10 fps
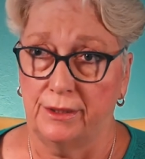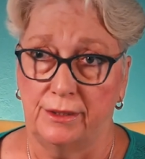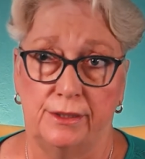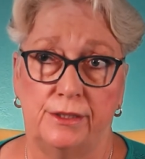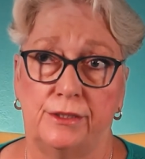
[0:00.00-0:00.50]

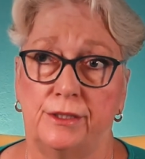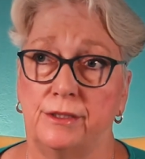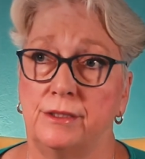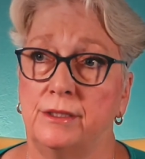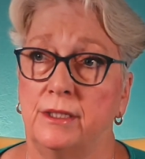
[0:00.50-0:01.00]

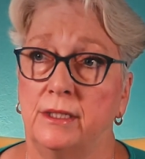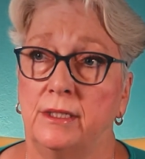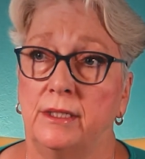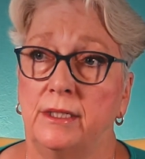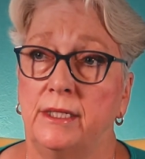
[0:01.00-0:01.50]
conditions.
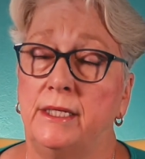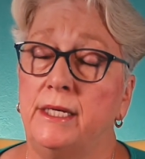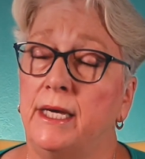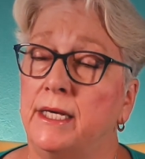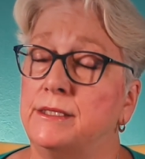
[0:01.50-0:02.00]

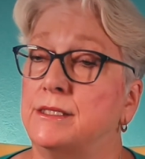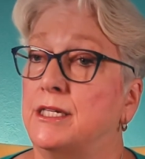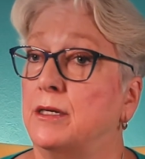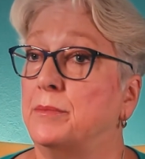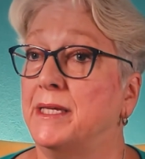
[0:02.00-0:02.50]
He had to
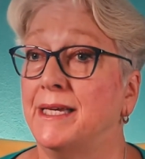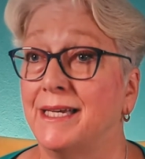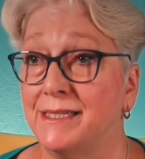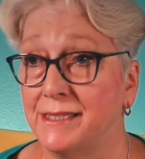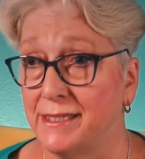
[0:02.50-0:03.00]
tell me
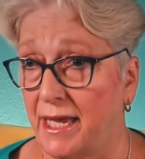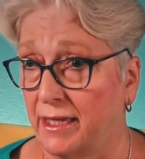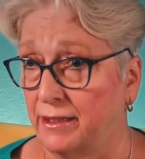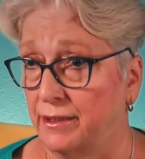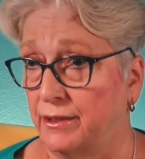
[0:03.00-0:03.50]

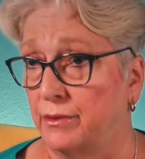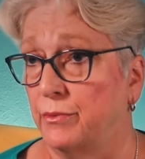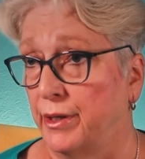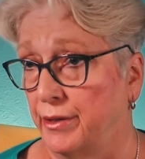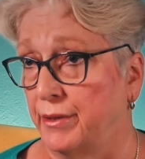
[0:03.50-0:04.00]
exactly
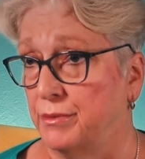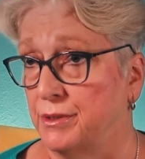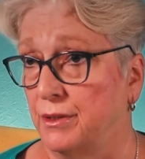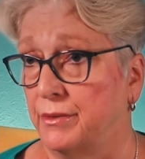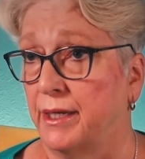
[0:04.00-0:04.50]
where he
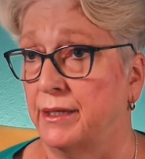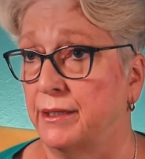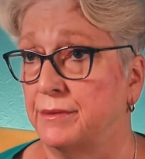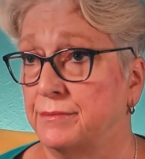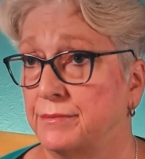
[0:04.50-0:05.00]
was
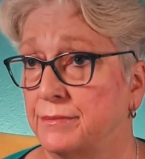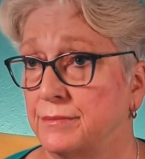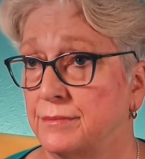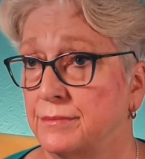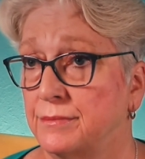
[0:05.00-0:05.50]
located.
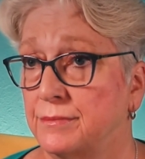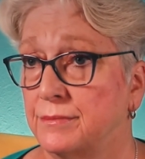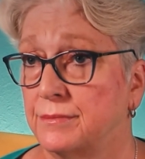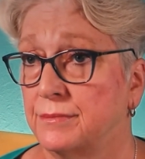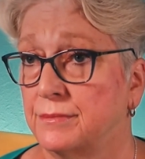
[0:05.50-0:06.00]
Finally,
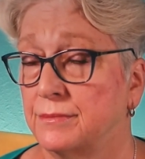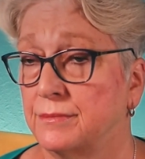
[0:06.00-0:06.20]
get a